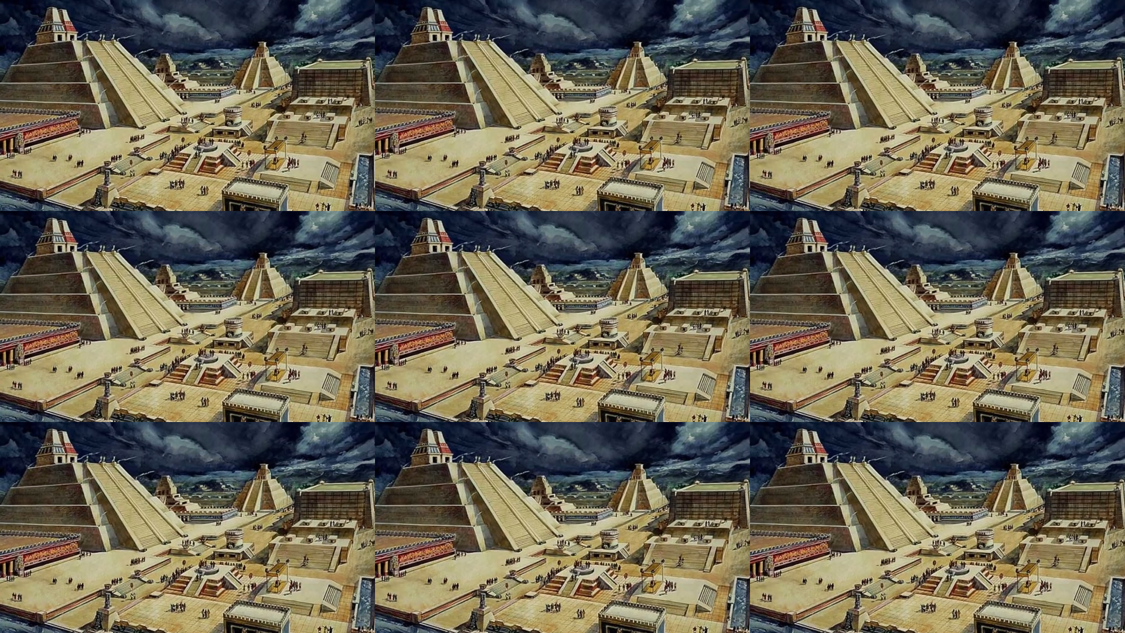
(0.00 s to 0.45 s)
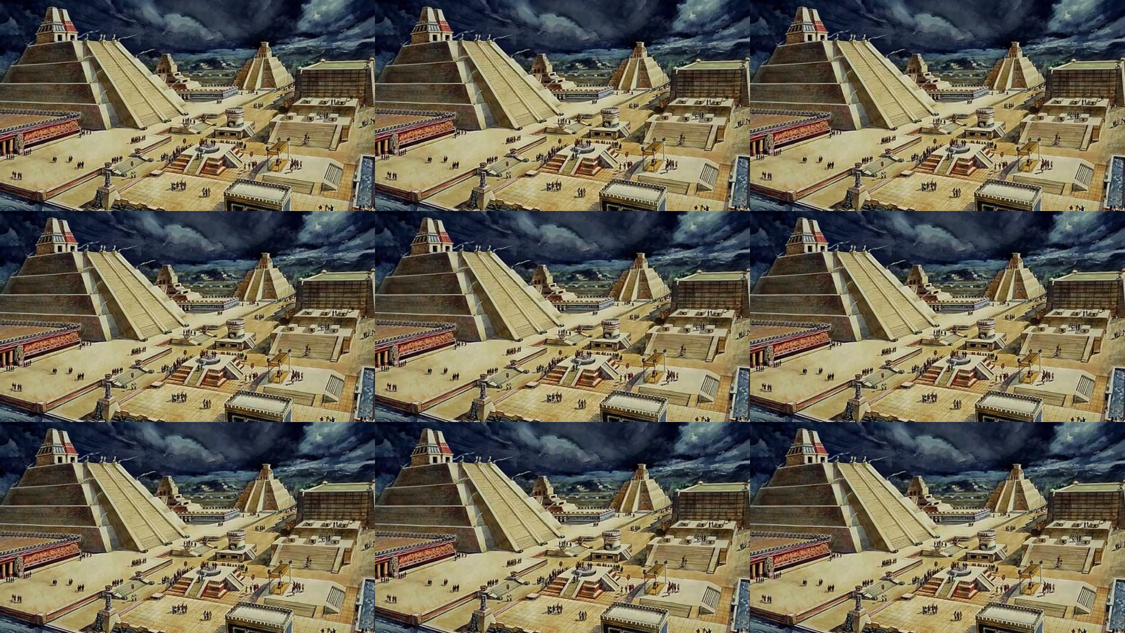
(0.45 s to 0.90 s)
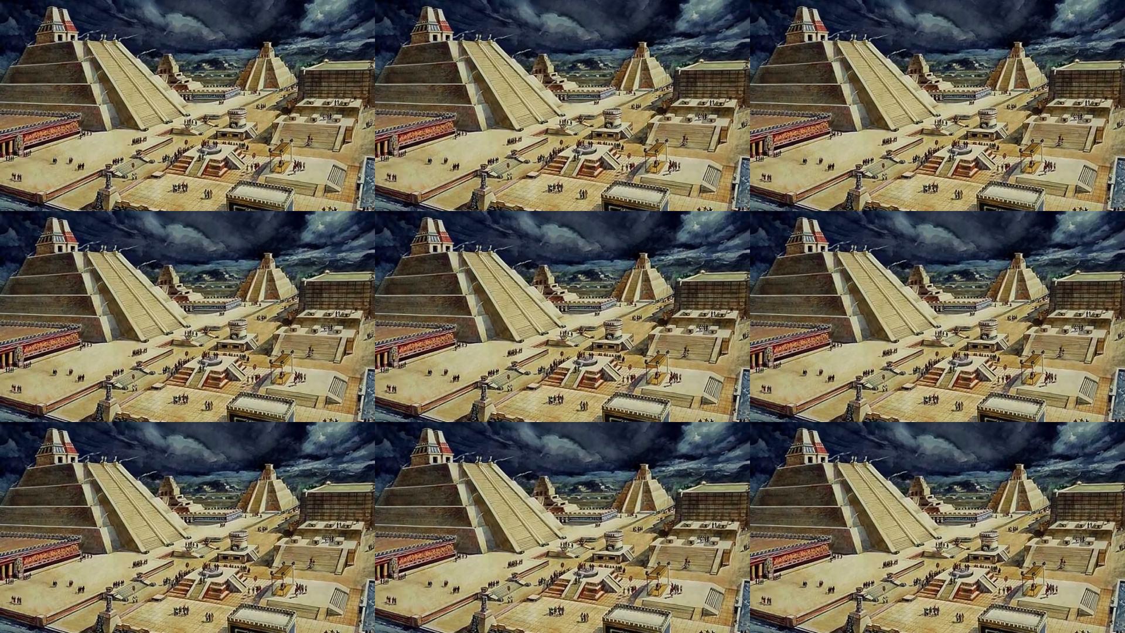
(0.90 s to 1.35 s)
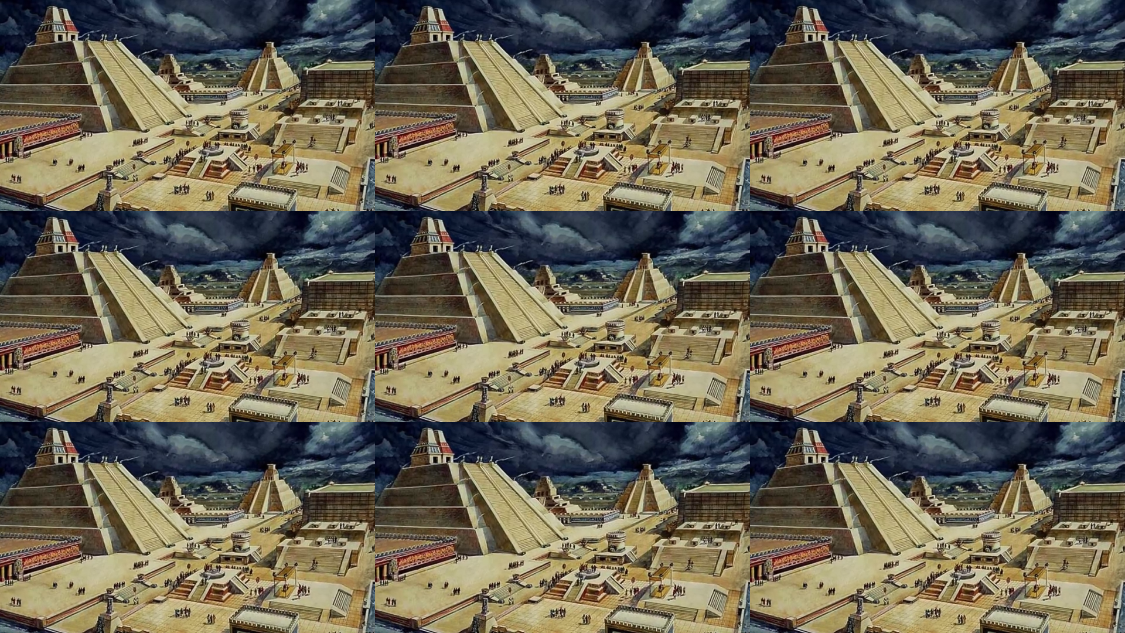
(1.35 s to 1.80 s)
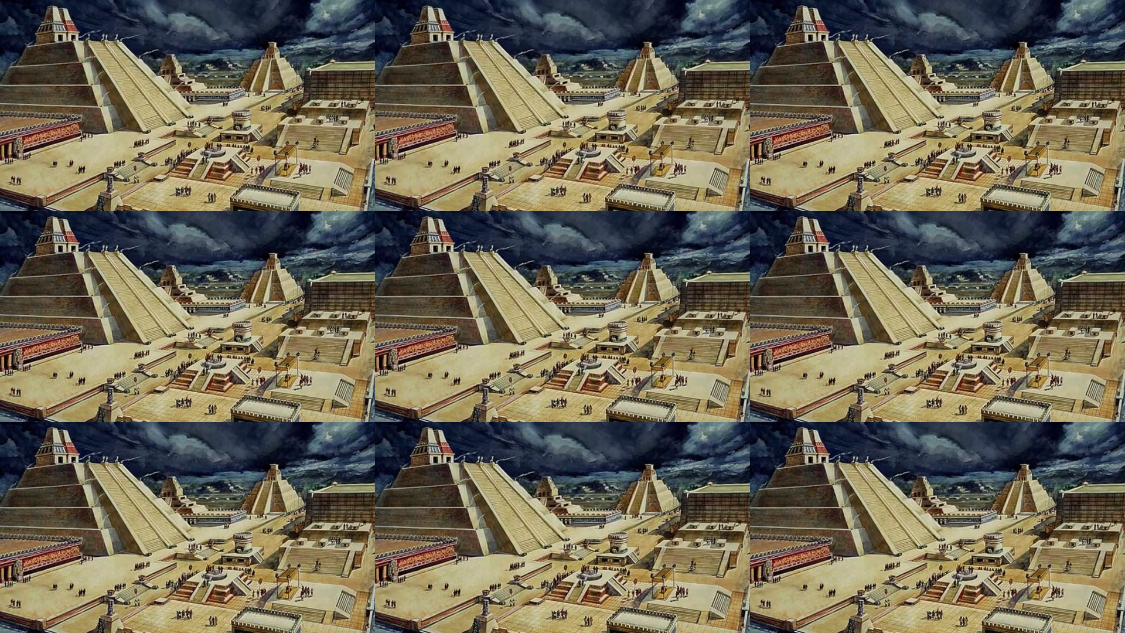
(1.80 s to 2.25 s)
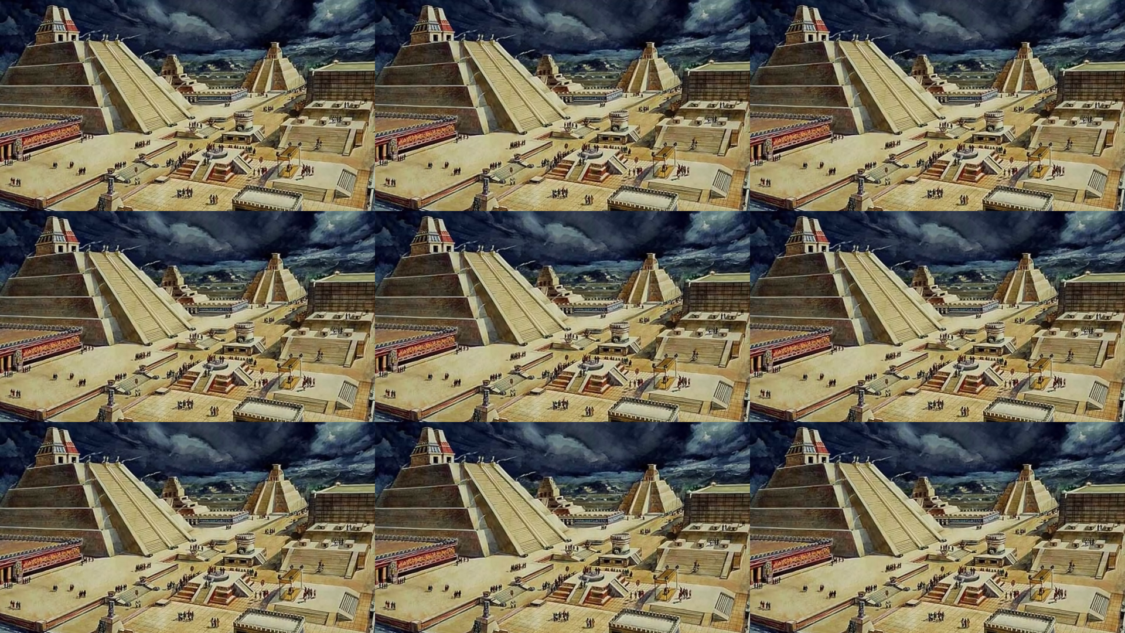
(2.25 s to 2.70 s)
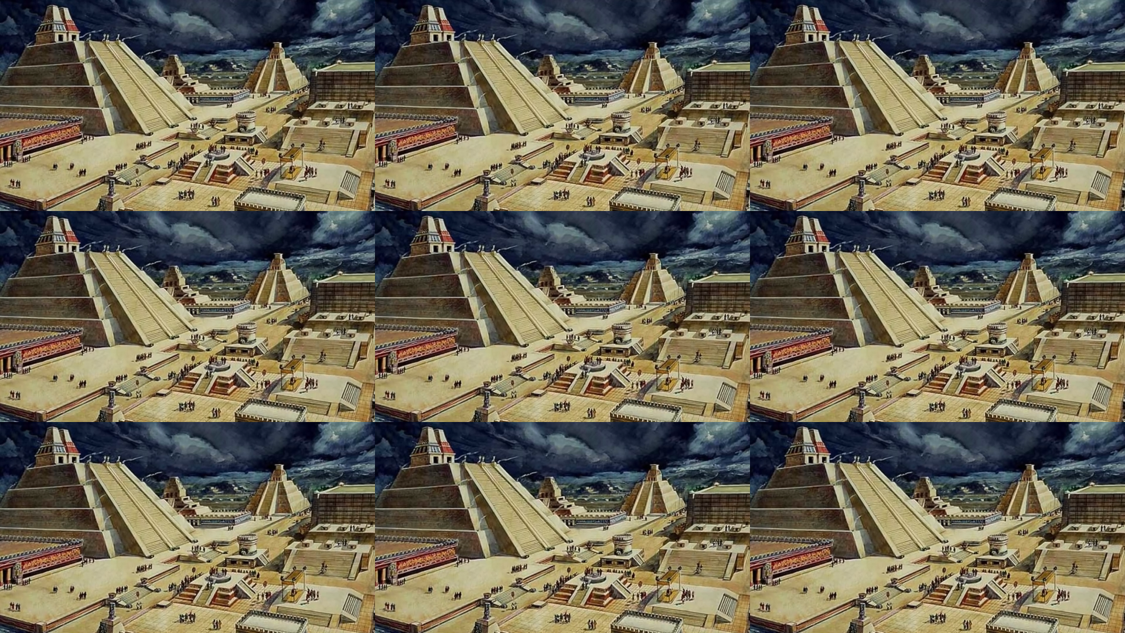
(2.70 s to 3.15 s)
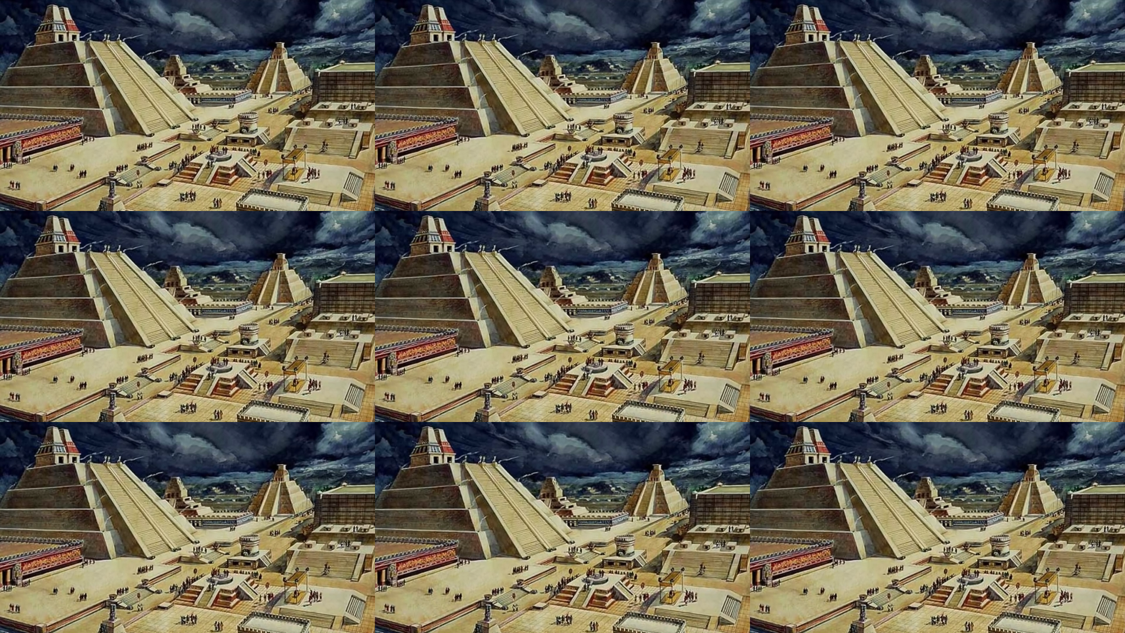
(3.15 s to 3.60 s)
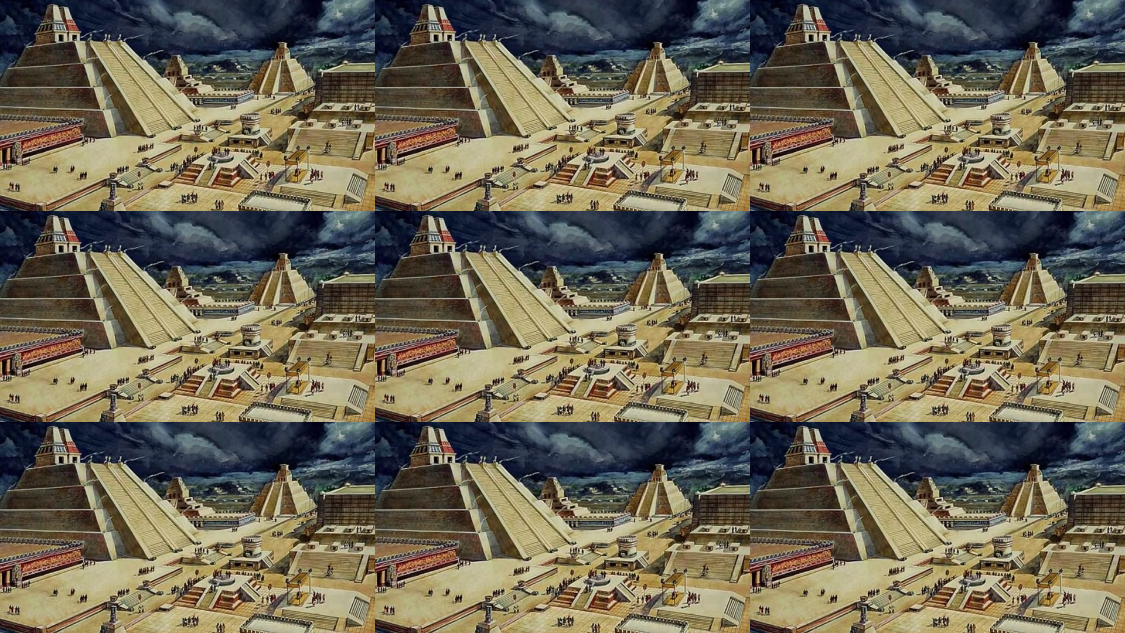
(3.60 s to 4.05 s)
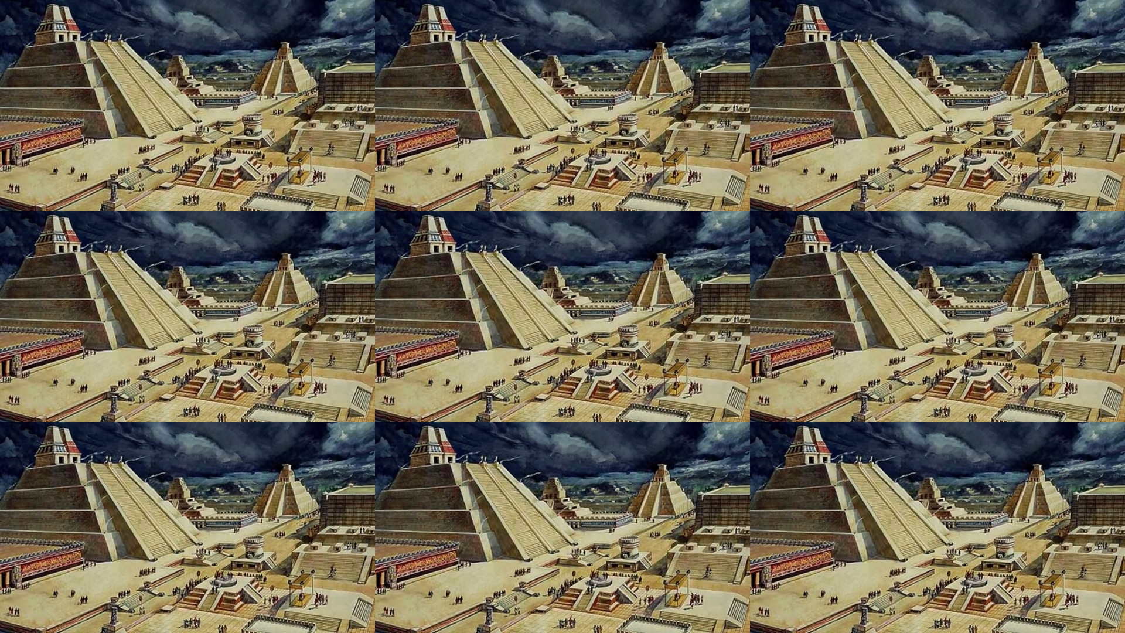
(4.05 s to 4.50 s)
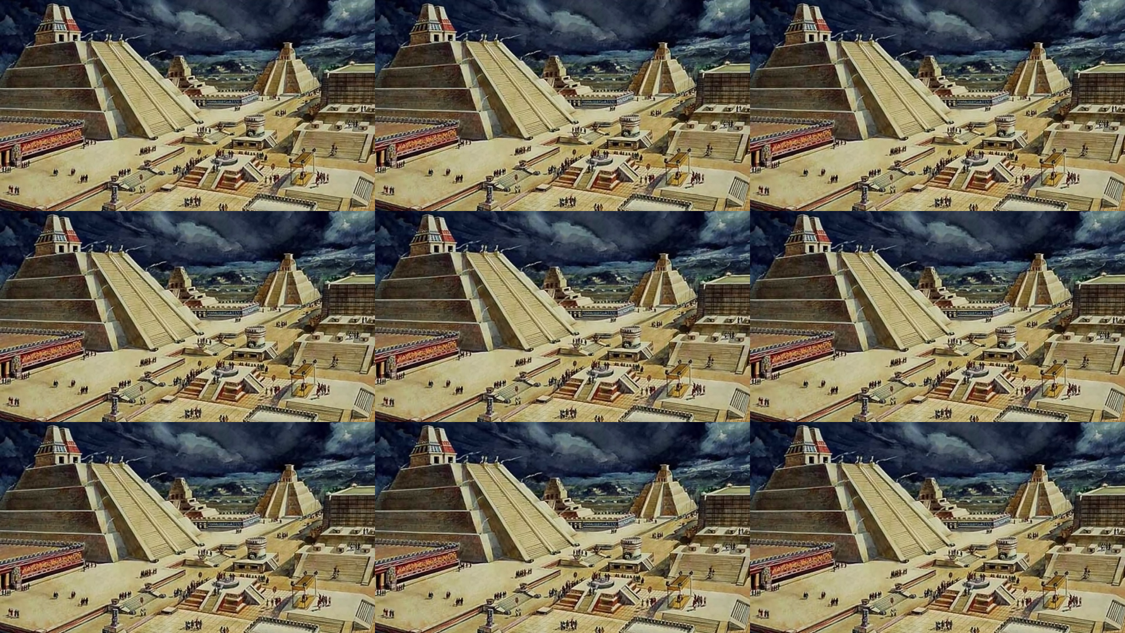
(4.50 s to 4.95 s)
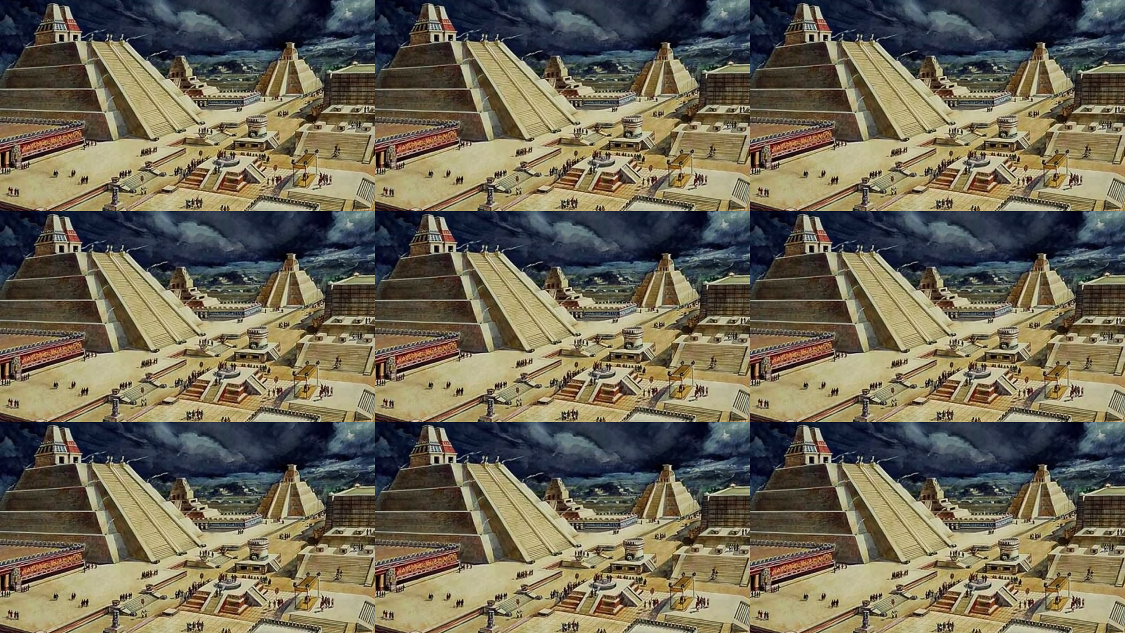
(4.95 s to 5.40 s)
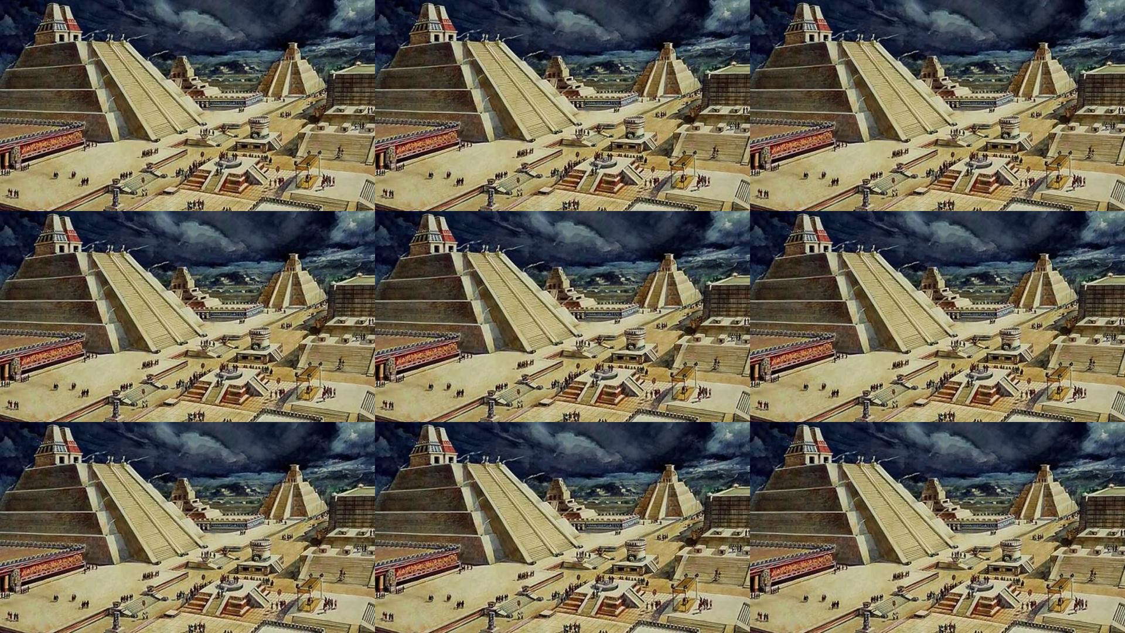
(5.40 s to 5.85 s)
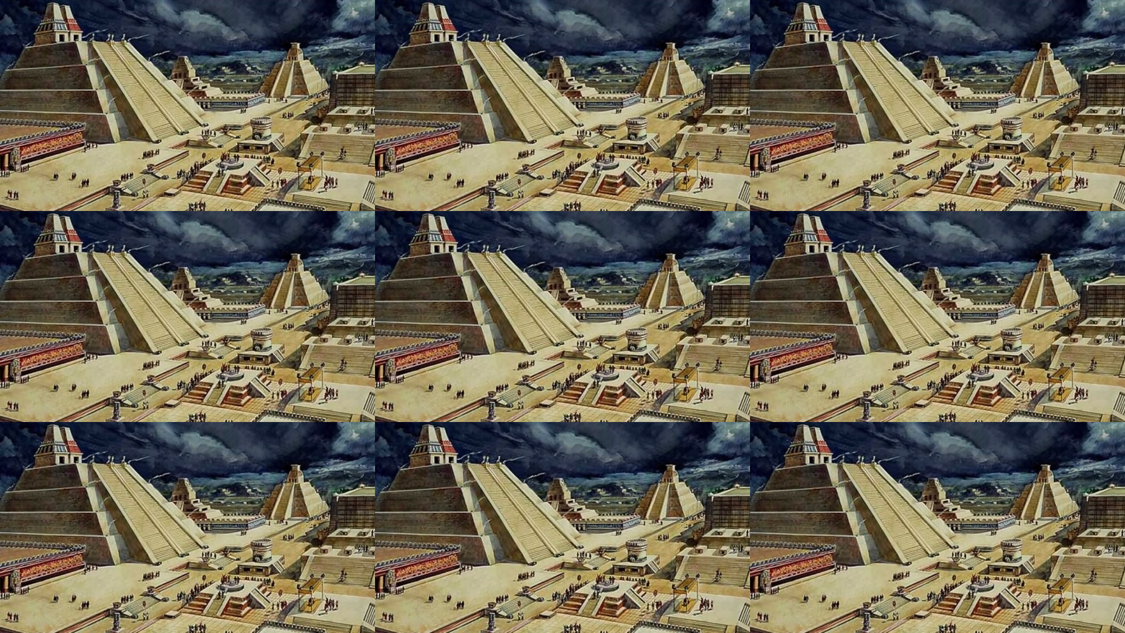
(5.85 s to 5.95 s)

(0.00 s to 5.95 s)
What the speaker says: [unreadable: no face in view]